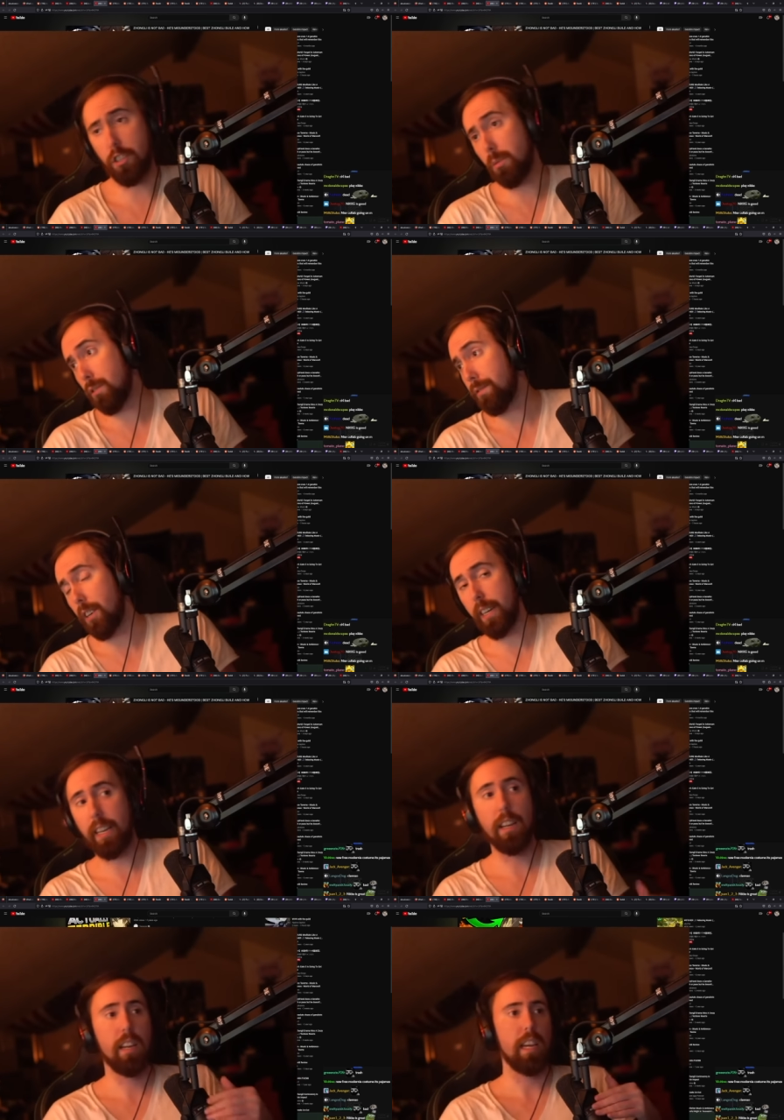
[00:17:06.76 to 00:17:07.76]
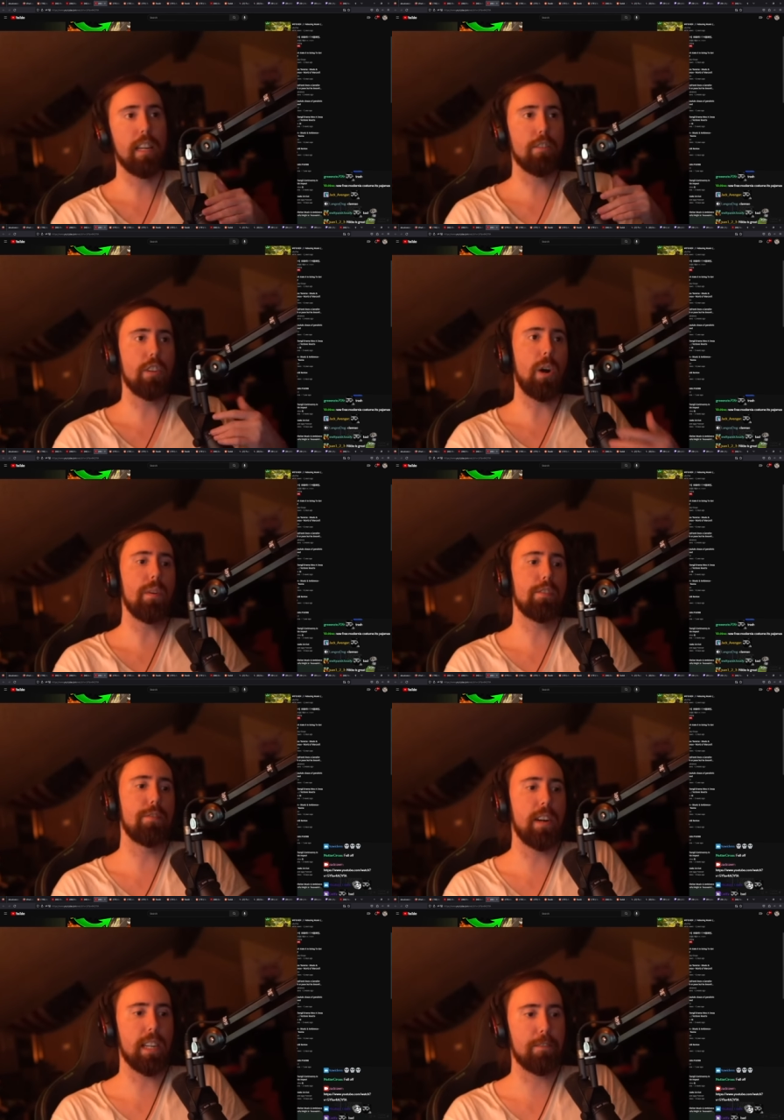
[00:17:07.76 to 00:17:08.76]
this shit was funny. It is always
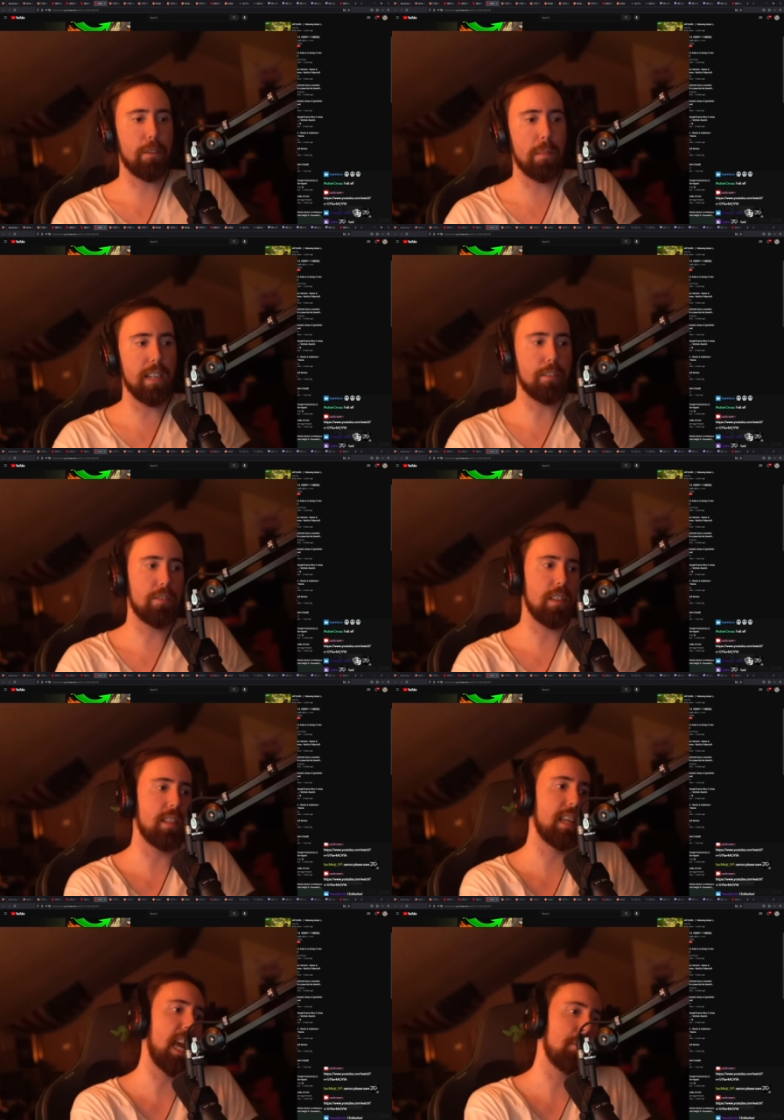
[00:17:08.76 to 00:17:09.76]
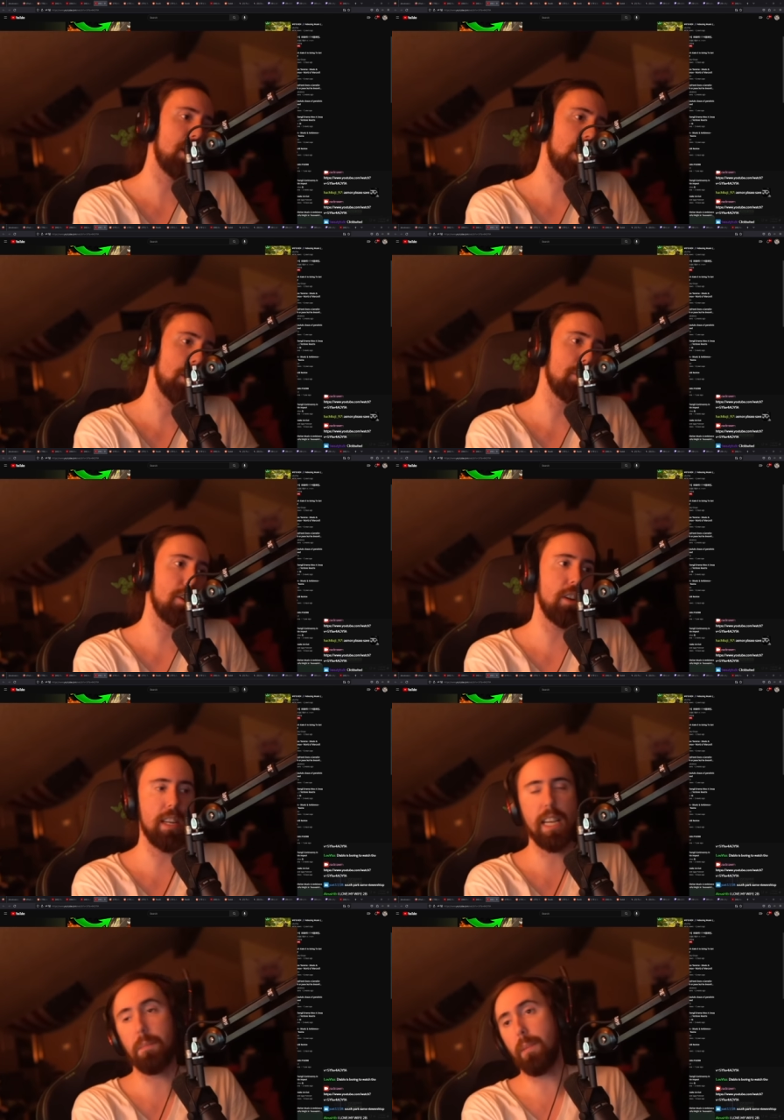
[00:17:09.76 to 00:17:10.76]
funny for me to see the gaming
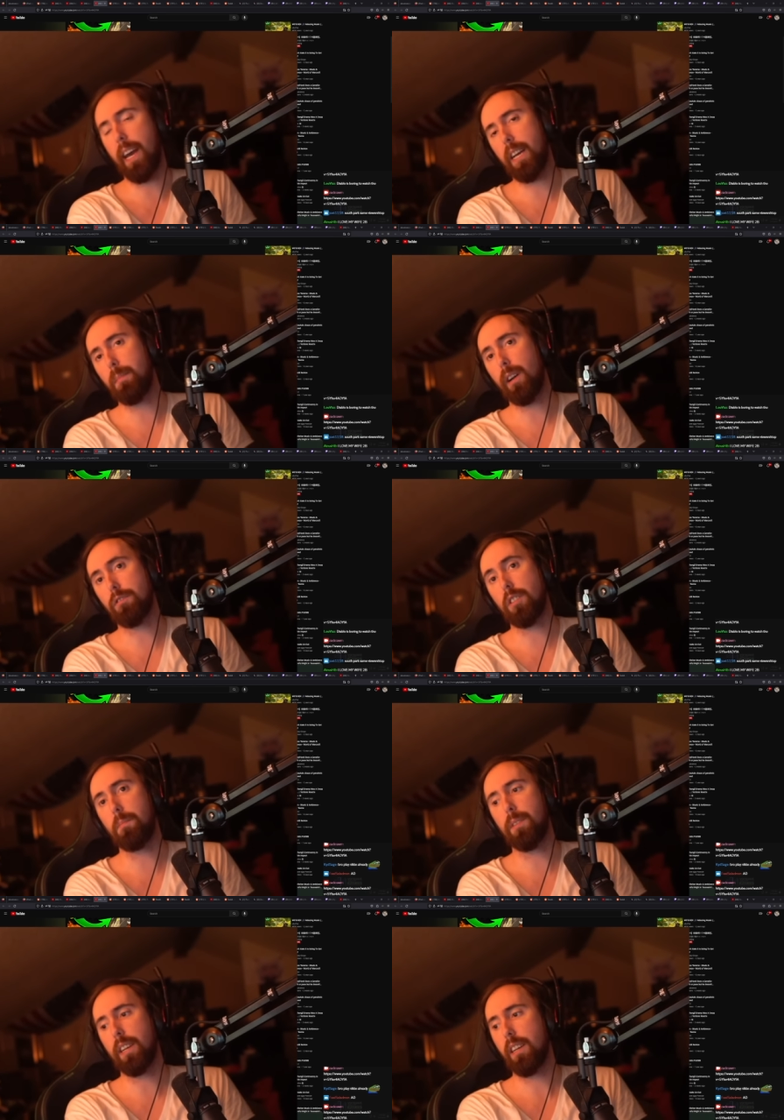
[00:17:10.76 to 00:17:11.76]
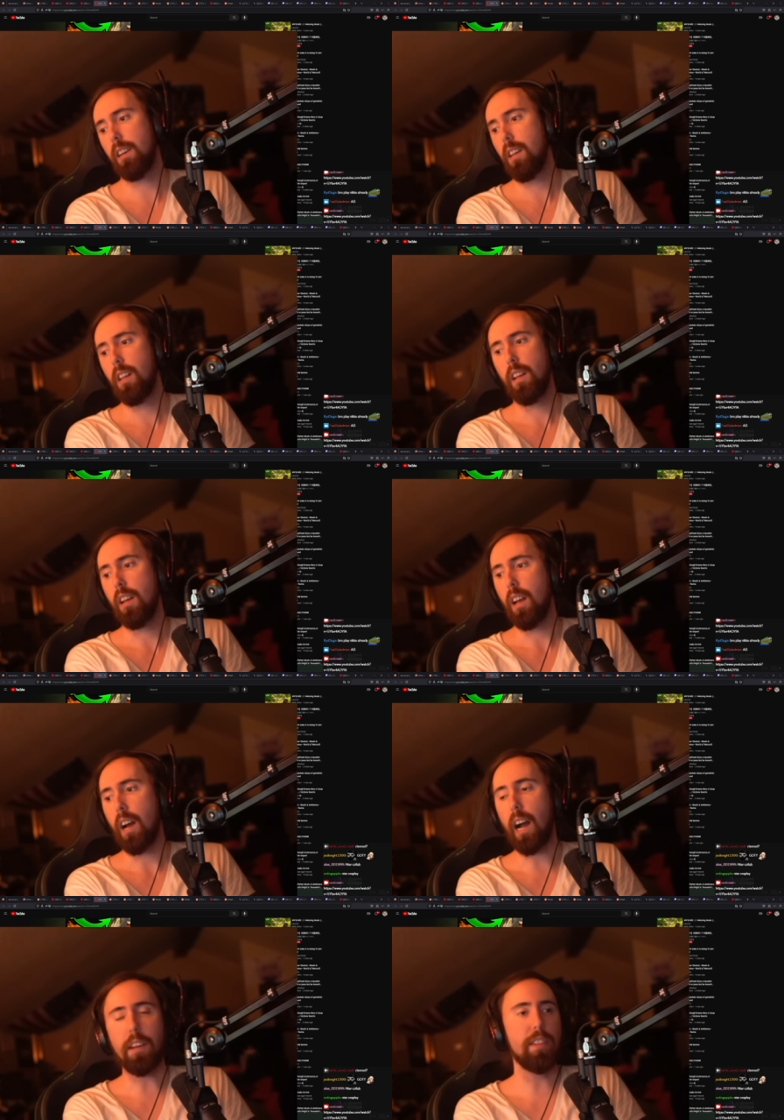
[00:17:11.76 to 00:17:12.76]
community get mad about something.
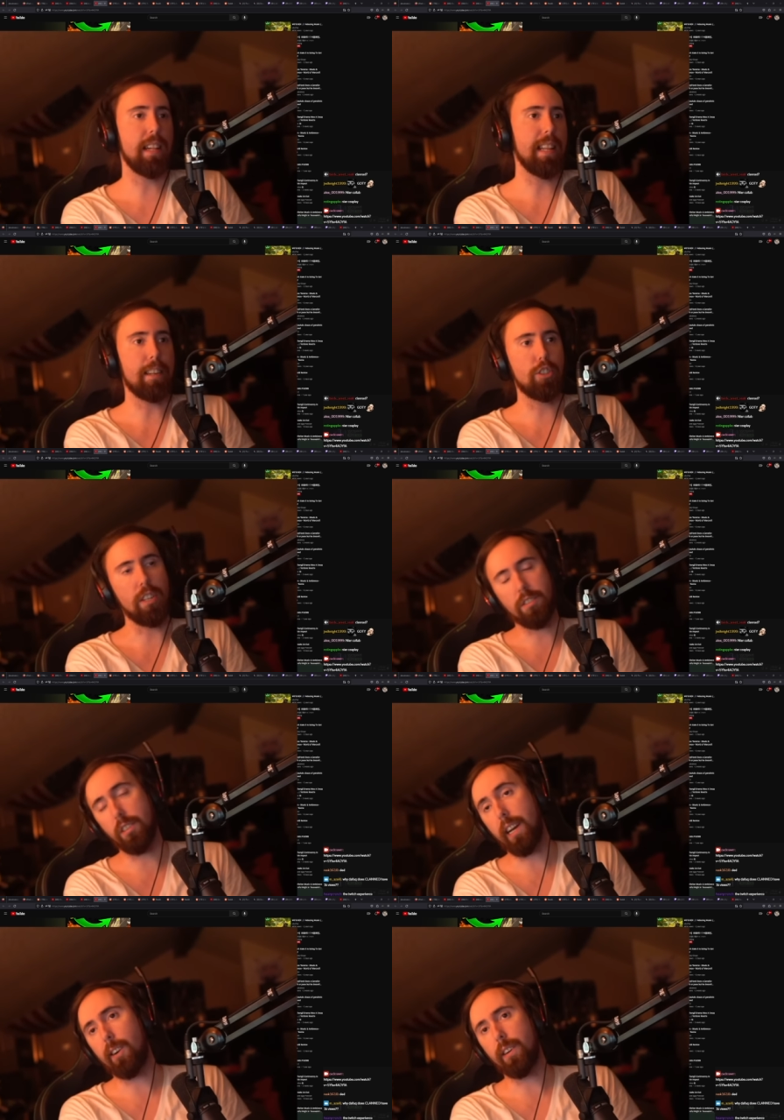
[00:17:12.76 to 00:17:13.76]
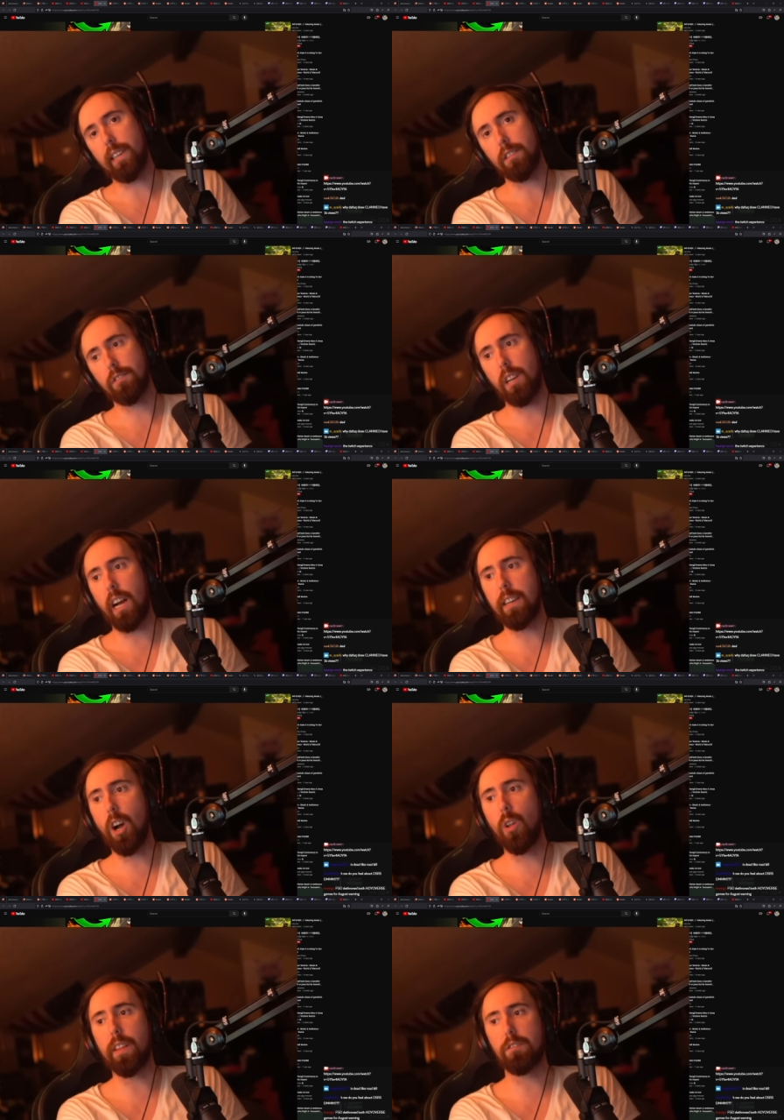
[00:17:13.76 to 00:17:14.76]
I think that shit's hilarious. I
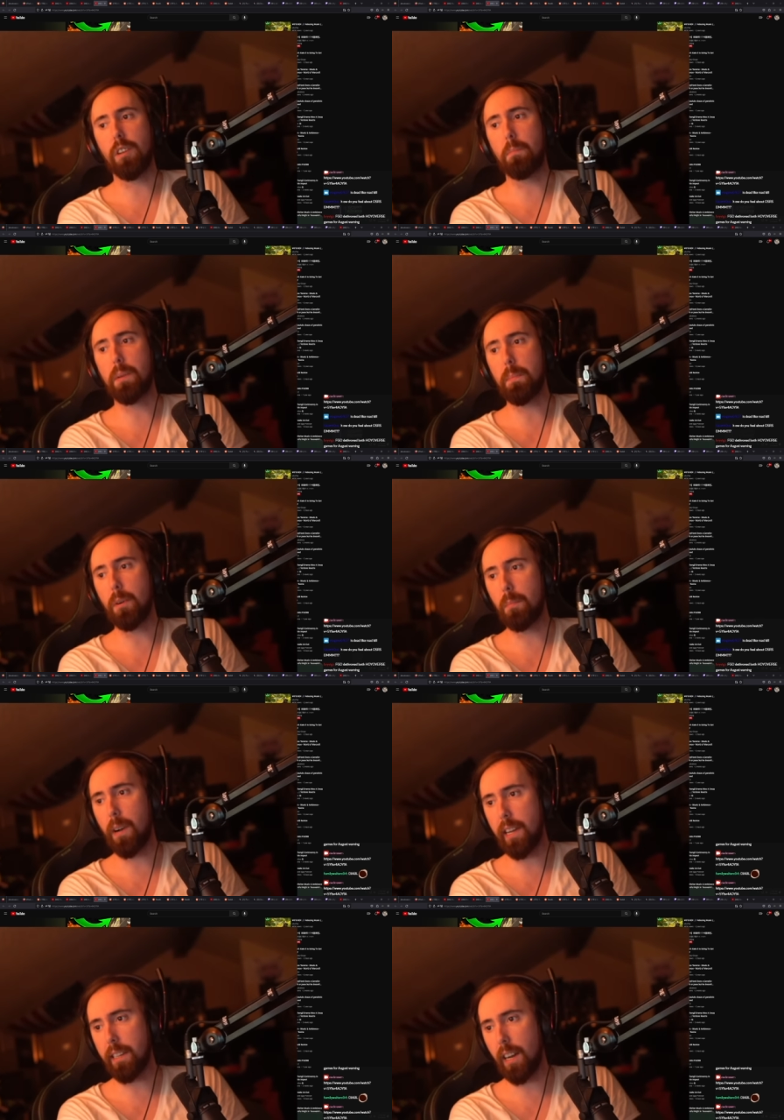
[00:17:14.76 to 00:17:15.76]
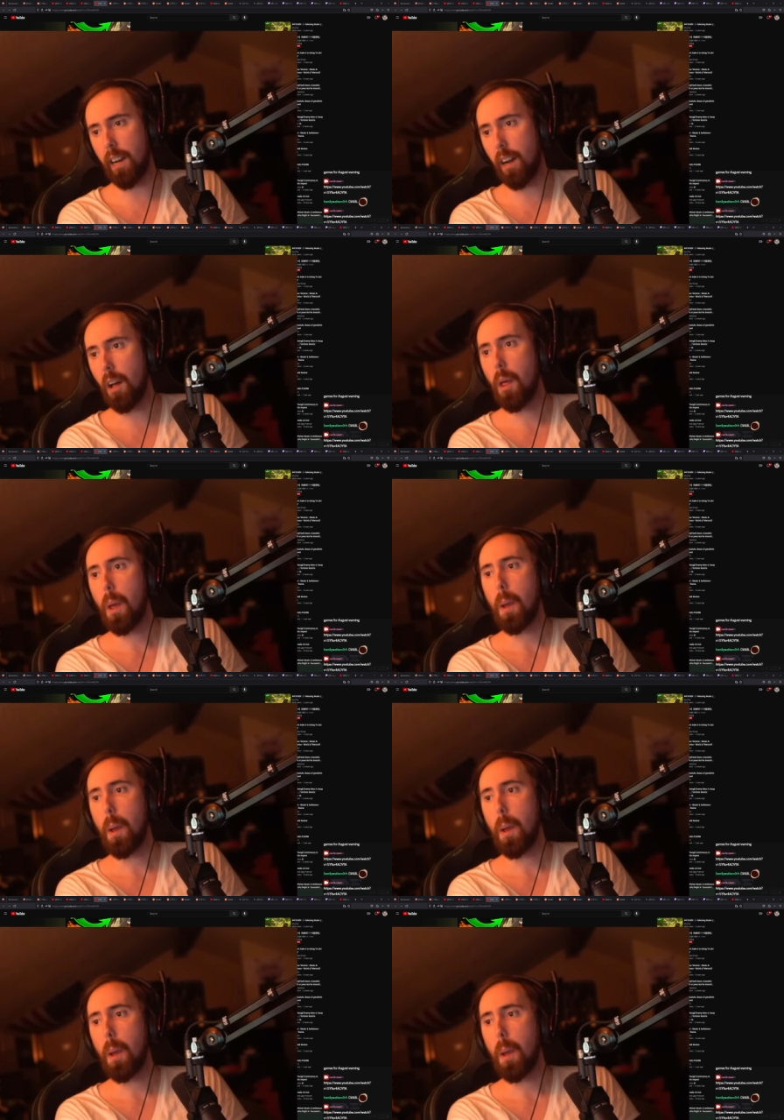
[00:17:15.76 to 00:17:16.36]
know that some people might, uh,